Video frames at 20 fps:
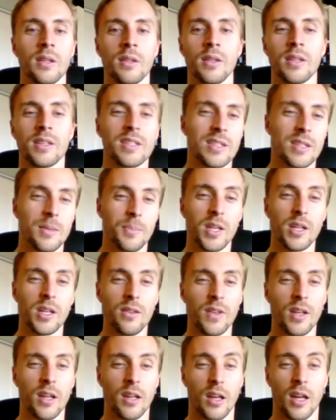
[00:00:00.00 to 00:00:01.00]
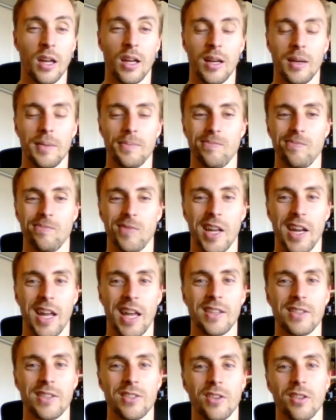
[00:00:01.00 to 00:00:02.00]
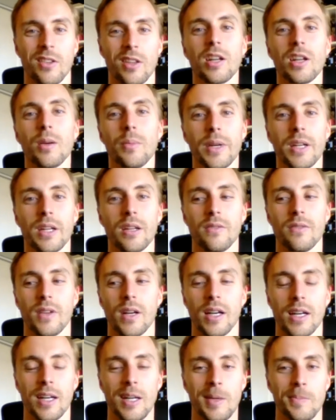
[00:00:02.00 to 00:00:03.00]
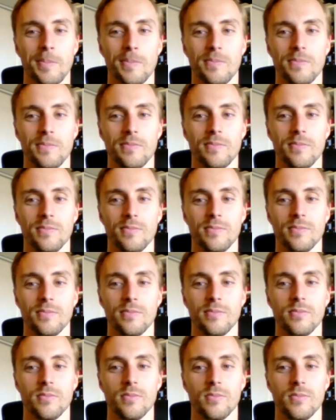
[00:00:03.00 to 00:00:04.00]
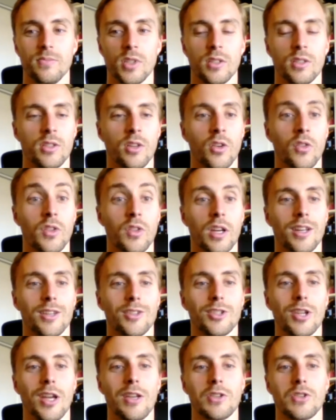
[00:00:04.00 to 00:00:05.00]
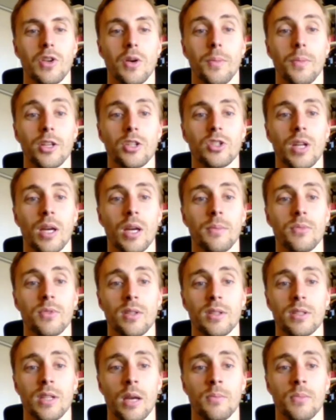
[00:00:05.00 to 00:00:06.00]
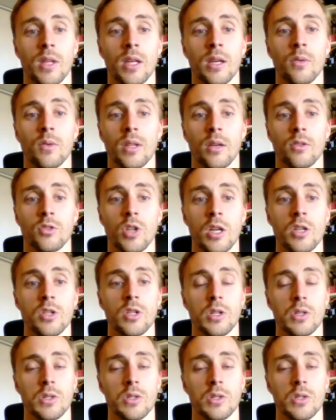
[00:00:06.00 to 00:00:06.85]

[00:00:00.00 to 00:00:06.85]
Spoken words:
this is a bit of an answer, a little bit of a, you're only going to change so much type thing without changing